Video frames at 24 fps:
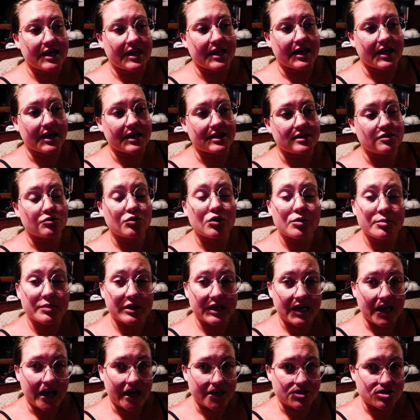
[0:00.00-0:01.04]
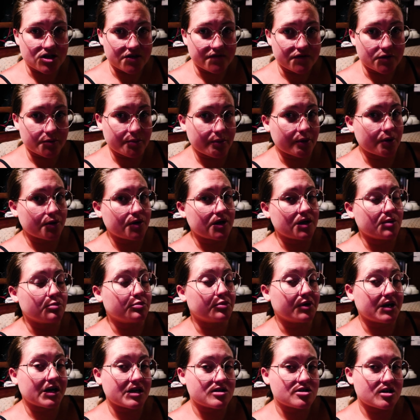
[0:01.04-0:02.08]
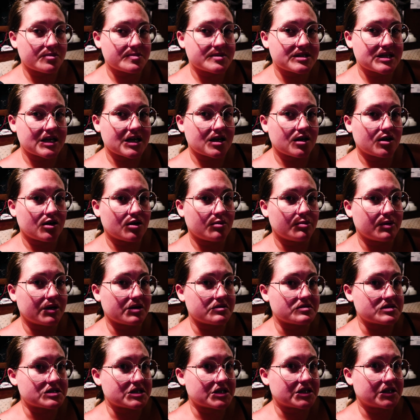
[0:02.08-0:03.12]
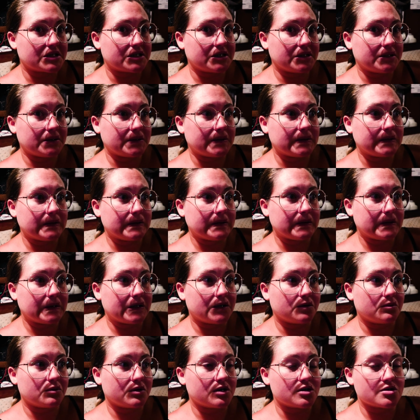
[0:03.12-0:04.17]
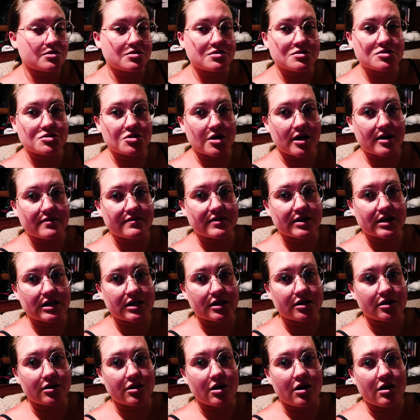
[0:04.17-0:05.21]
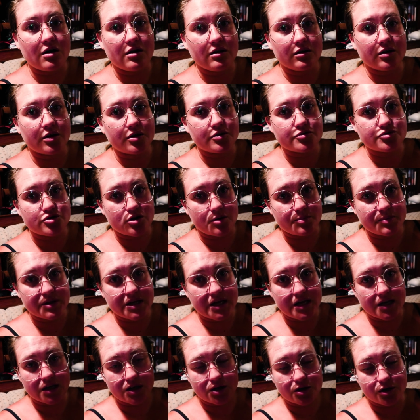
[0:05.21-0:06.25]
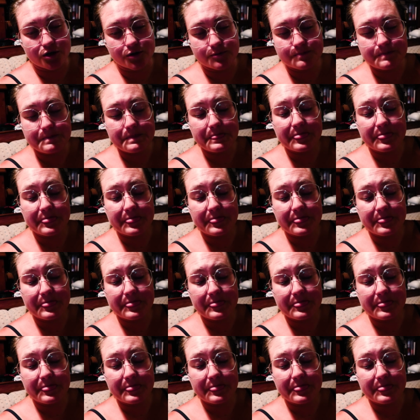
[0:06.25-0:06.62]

and normally I drive the boat and Brady drops the anchor, but I was like, oh, I don't want to drive in here, I'll go drop the anchor.